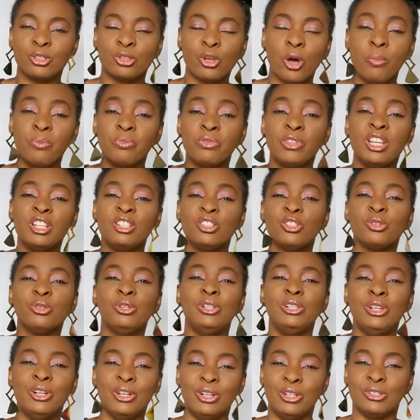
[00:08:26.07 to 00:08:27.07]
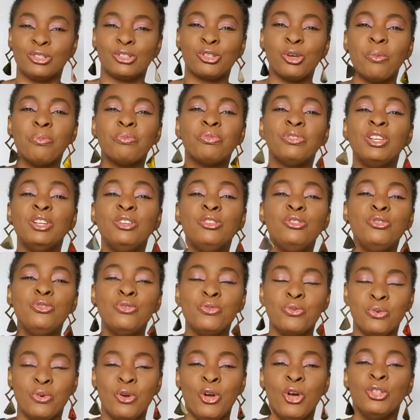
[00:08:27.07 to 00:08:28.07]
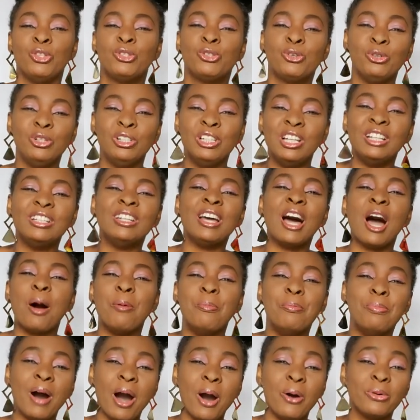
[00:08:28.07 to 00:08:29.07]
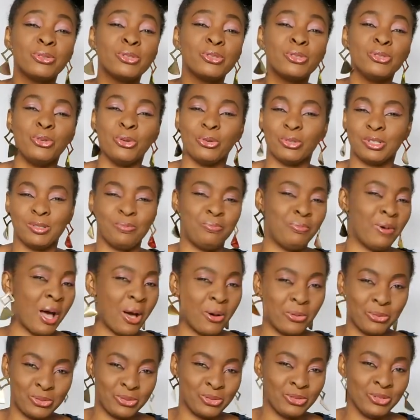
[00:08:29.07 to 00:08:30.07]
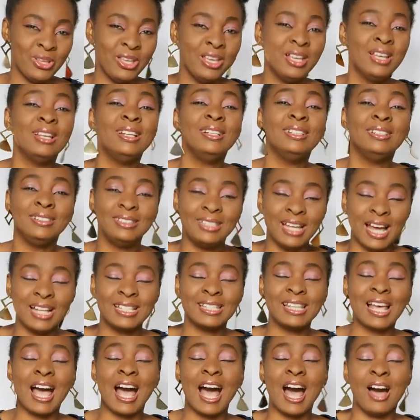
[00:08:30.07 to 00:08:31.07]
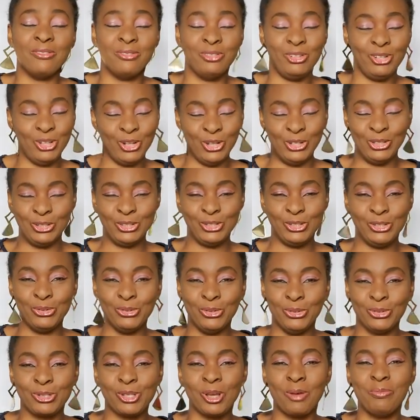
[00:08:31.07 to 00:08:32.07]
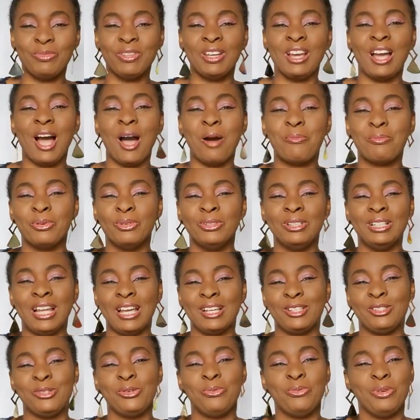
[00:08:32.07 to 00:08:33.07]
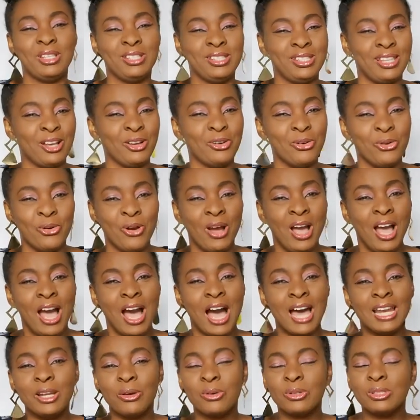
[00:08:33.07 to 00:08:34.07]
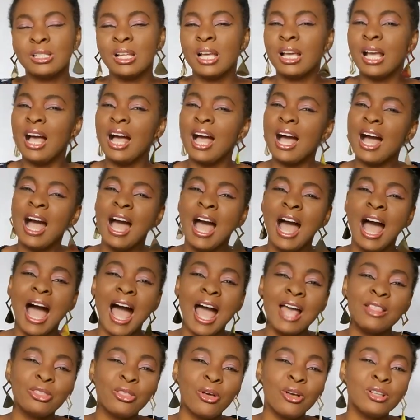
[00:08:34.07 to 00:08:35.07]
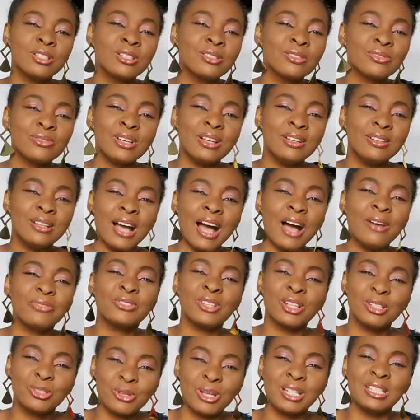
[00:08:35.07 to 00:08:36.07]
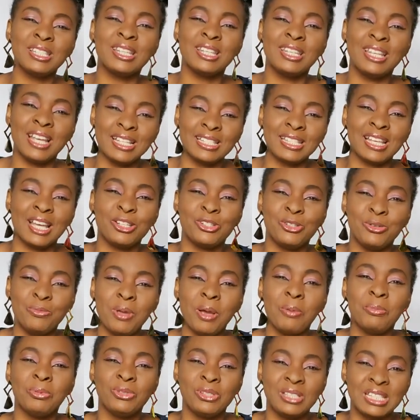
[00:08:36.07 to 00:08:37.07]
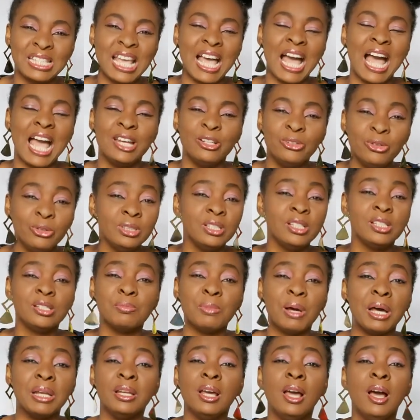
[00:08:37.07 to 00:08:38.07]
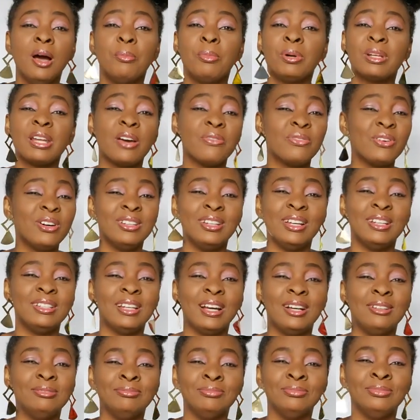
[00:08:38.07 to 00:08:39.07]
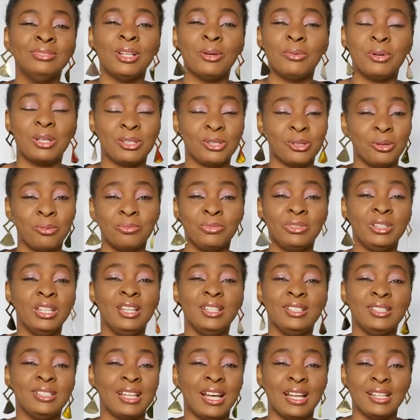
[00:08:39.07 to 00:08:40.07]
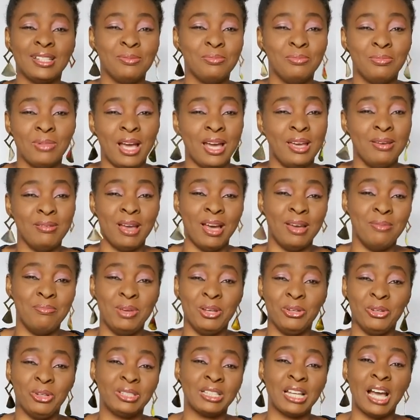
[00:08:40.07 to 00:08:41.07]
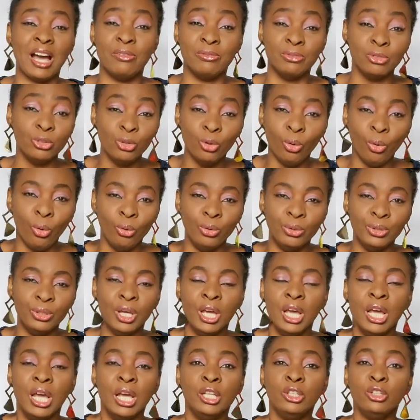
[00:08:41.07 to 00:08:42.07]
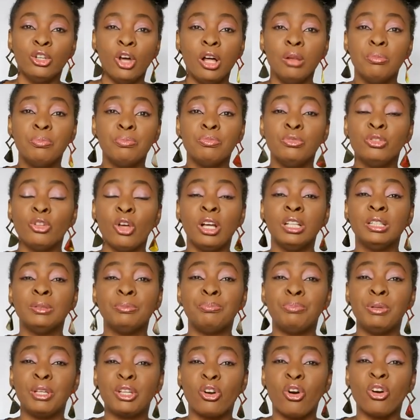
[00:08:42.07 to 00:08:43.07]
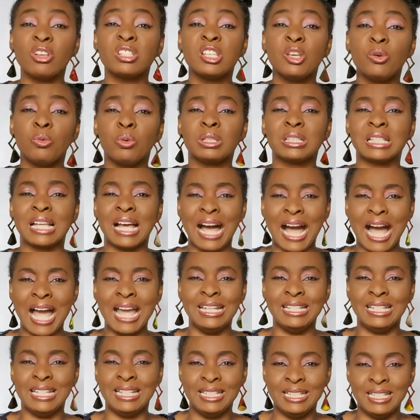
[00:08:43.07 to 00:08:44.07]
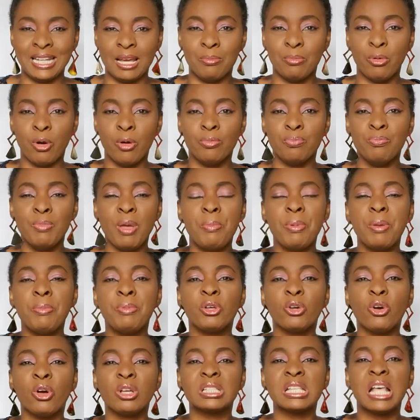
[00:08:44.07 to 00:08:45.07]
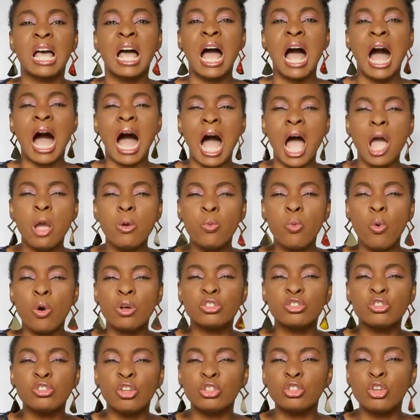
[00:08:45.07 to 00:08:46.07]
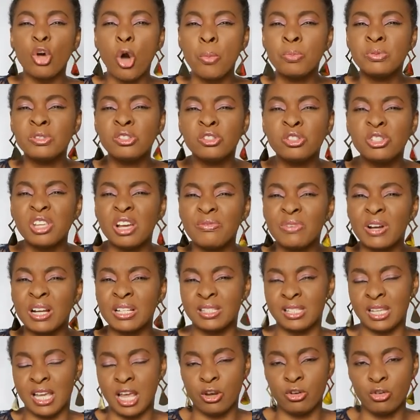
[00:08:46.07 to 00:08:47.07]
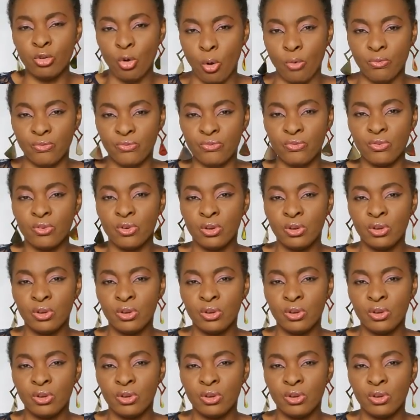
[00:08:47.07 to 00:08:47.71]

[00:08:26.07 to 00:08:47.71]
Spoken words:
something to learn, something new to learn about your spouse. That I have learned, you know, something happened like 2 weeks ago. And I was like, I thought after 20 years, I should be able to say, I know this man. But I found out that there were some things that I may not have known. Not because he was hiding them, but maybe because I was not observant enough